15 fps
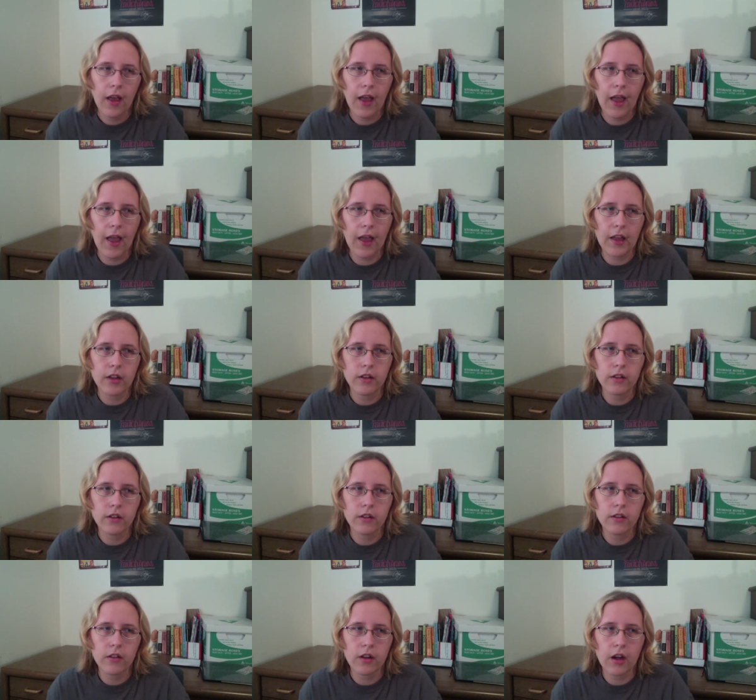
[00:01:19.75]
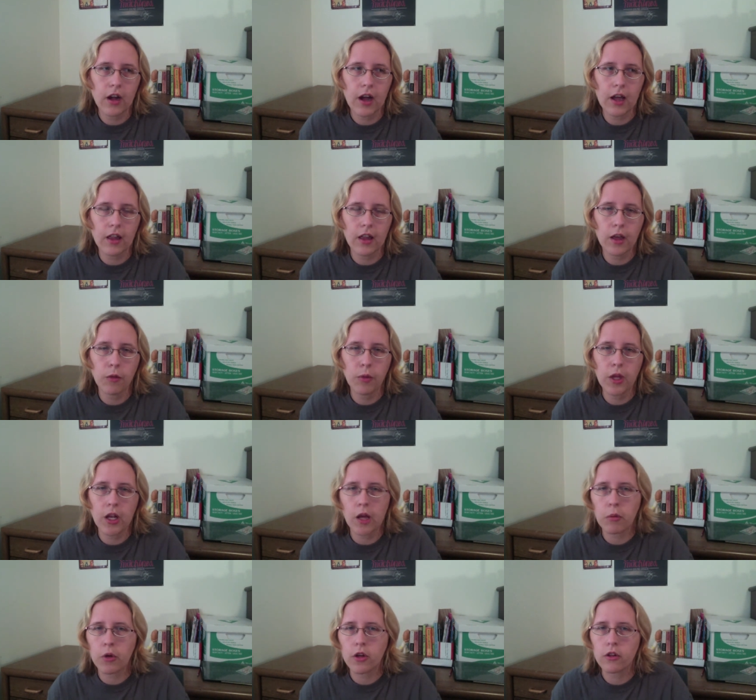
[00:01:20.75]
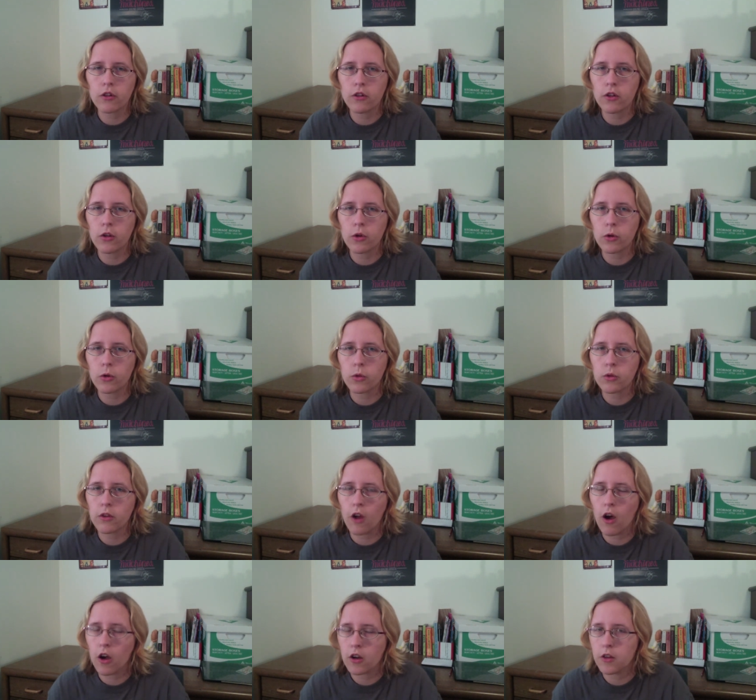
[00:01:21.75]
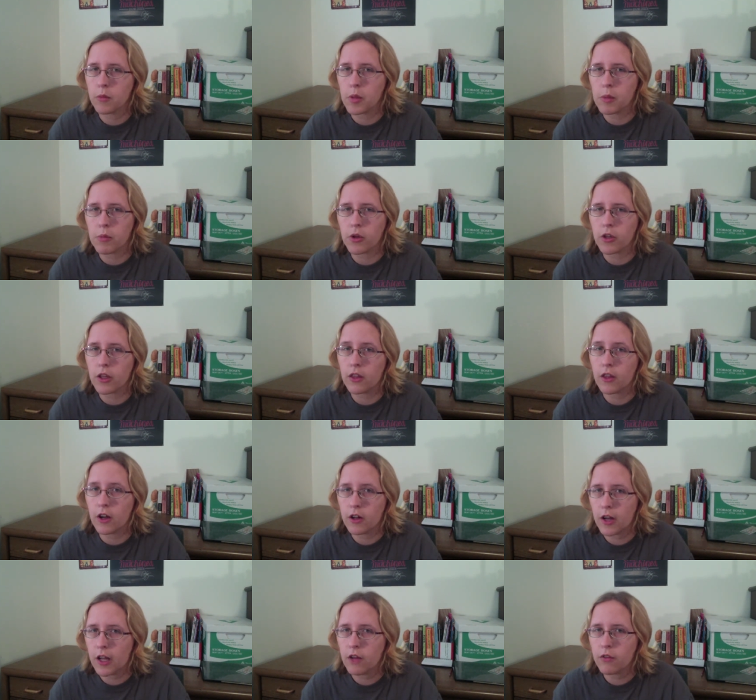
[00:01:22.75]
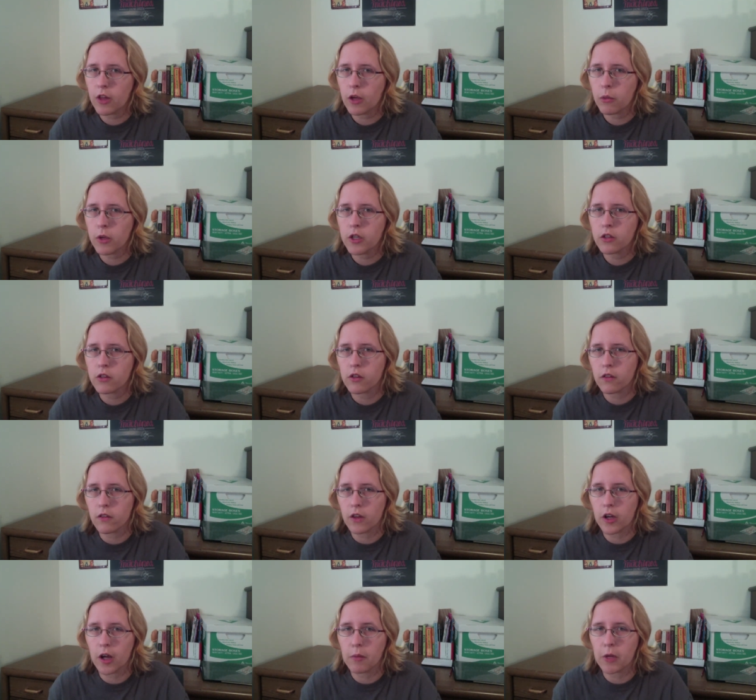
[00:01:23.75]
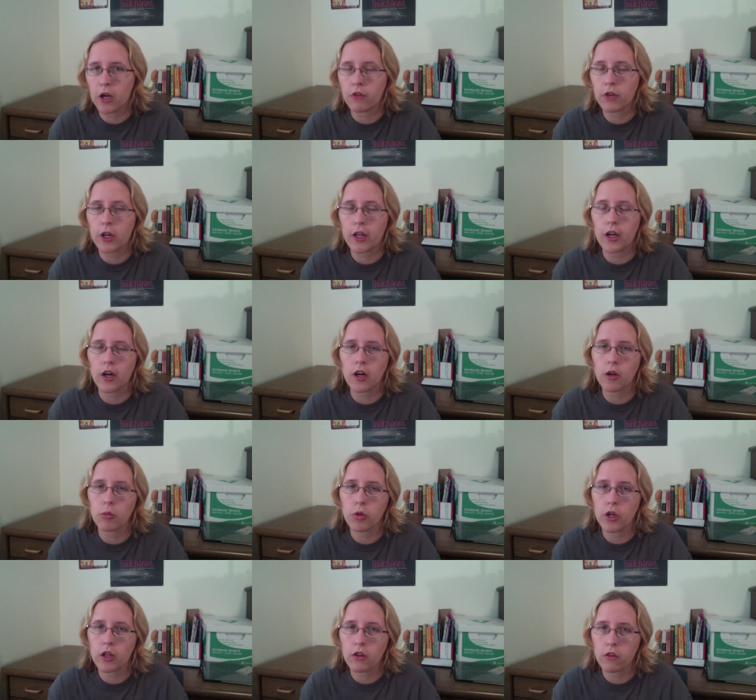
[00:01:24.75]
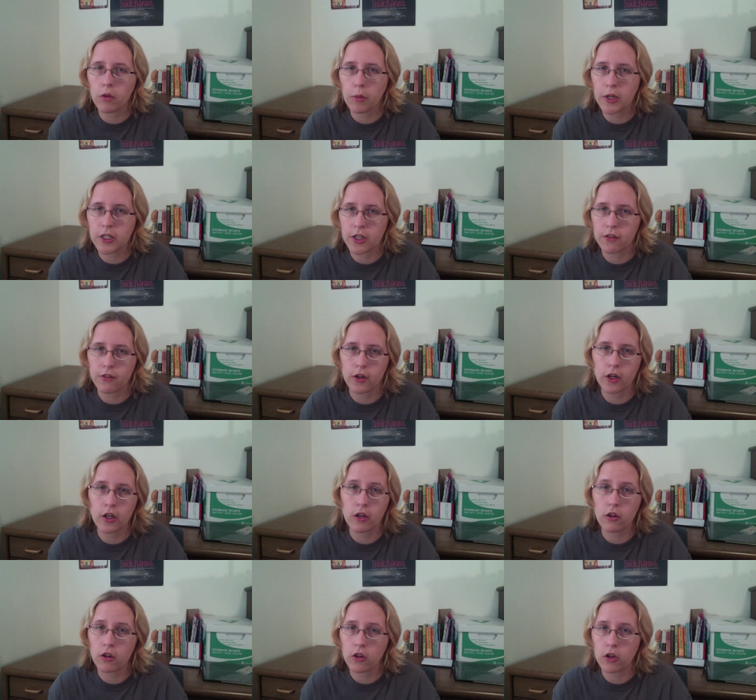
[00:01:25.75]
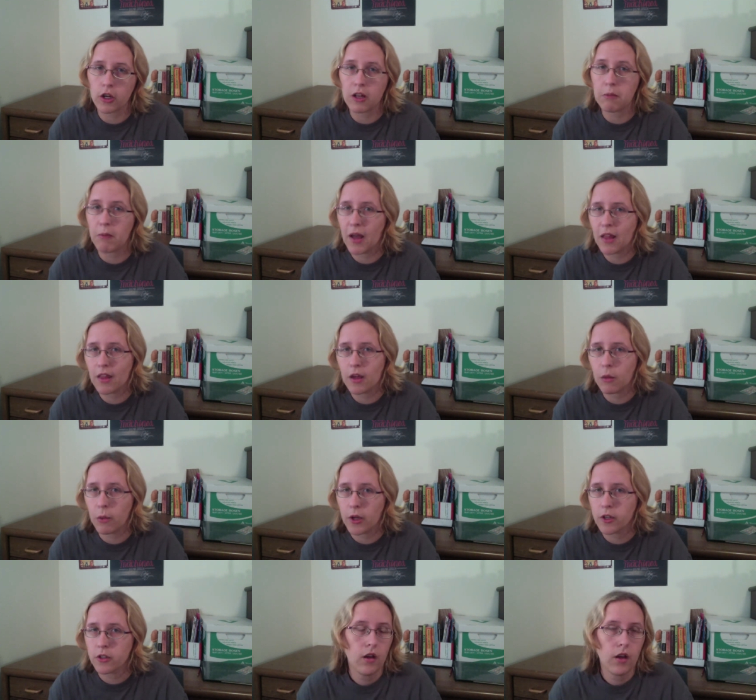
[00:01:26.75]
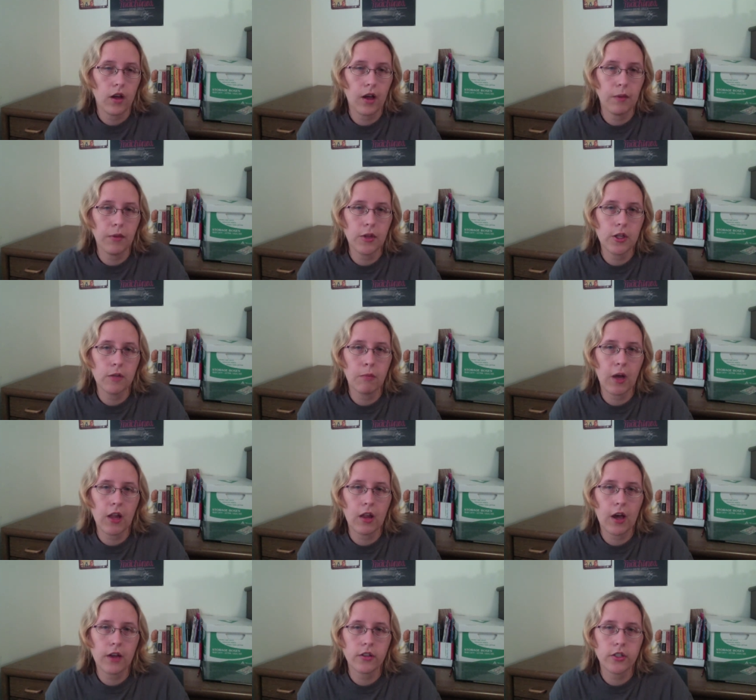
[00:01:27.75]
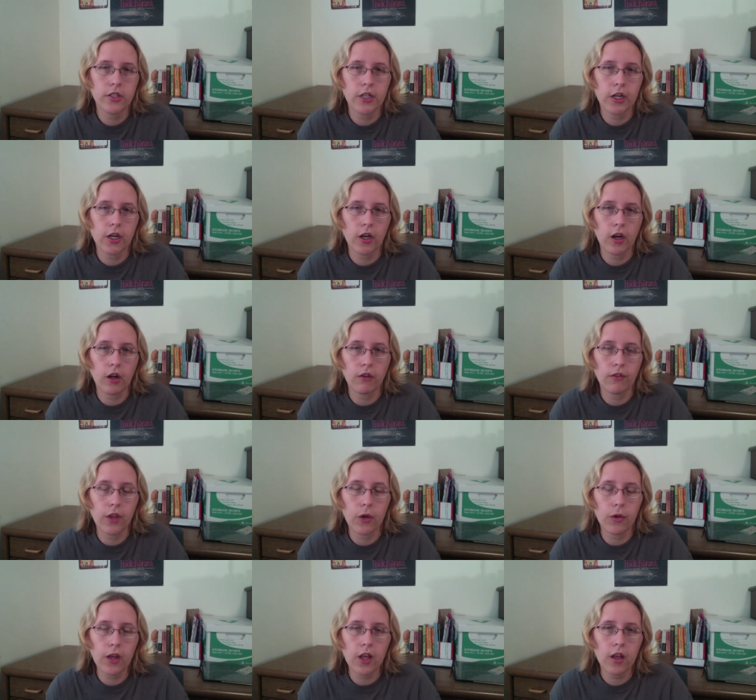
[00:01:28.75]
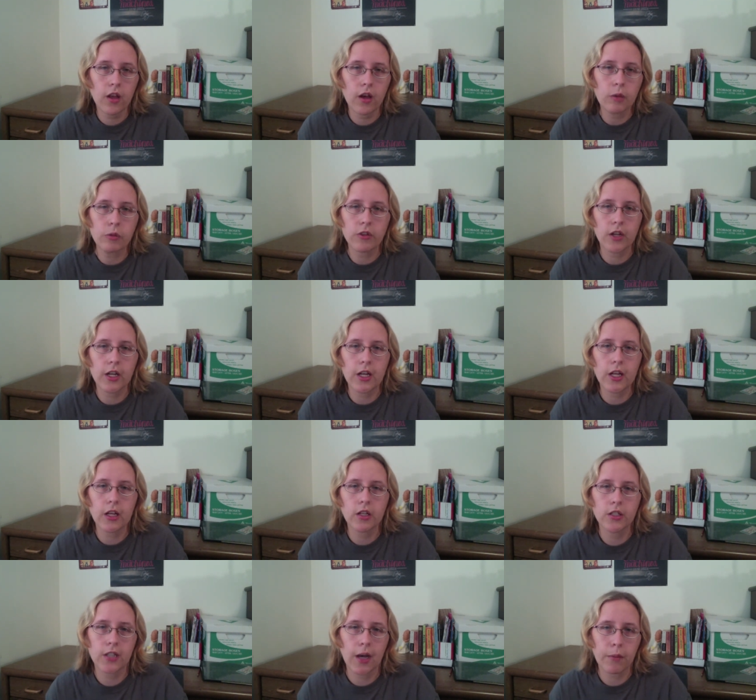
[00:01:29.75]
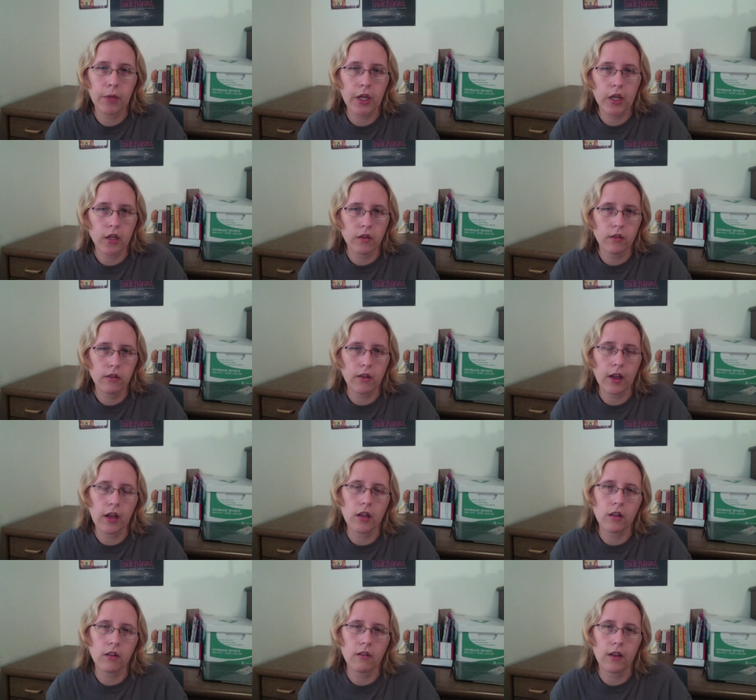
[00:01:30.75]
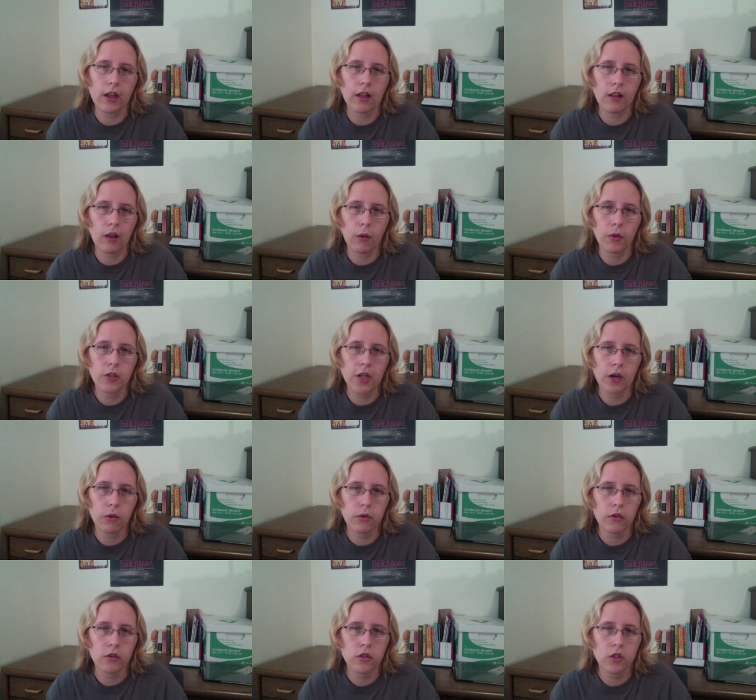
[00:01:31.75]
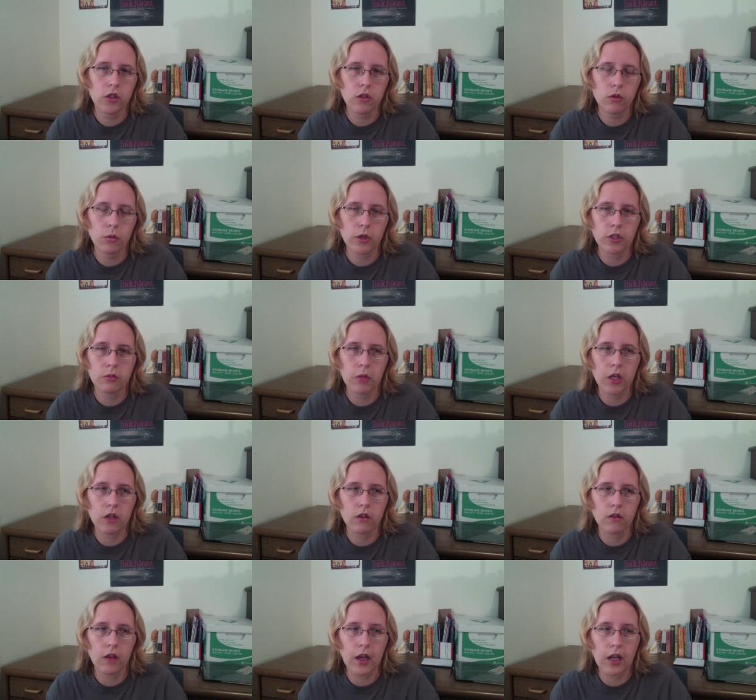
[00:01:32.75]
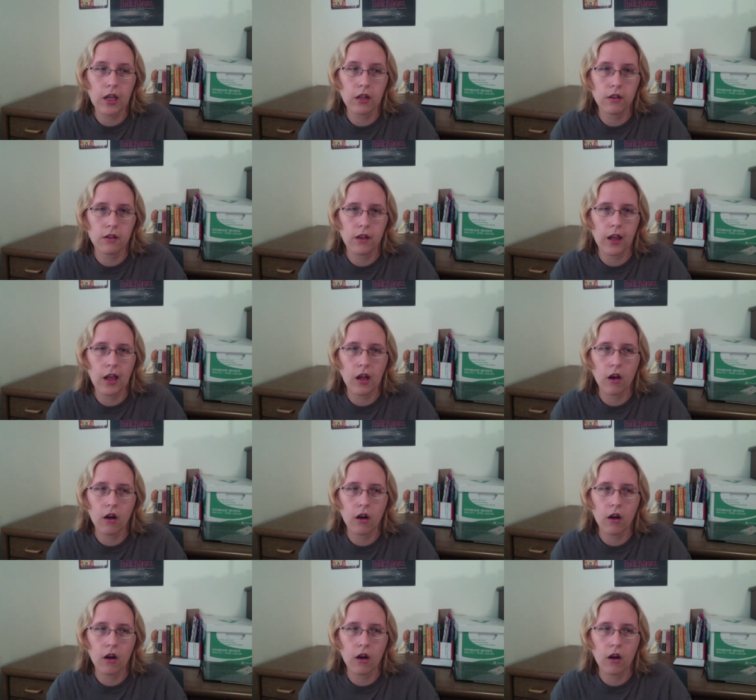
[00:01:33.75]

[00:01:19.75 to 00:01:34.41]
And I like being able to talk to people in their native language since they're coming over here and putting so much effort into learning my language. I'm in my last year of uni. I'm studying Japanese and second language acquisition, which means I get to take